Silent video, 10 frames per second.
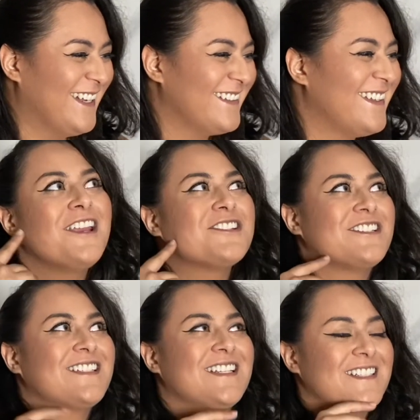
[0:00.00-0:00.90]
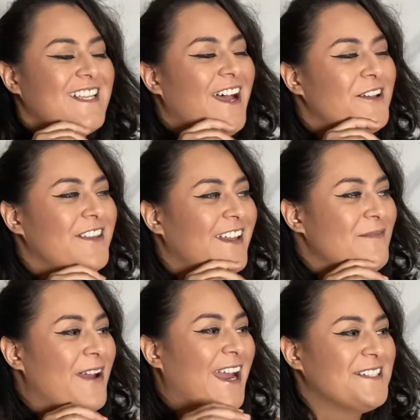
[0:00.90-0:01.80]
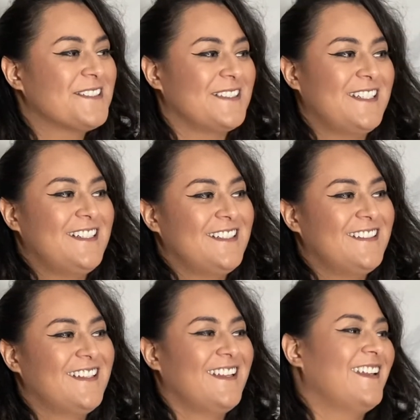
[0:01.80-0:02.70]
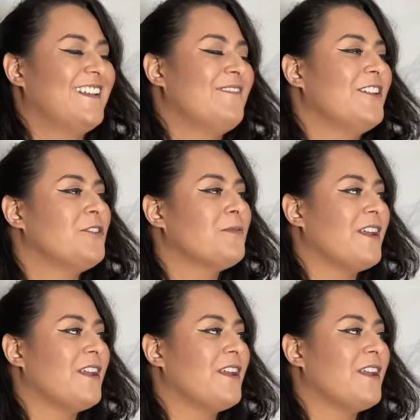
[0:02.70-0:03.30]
Like, just can tell that I'm isolating. And I'm like, you're right.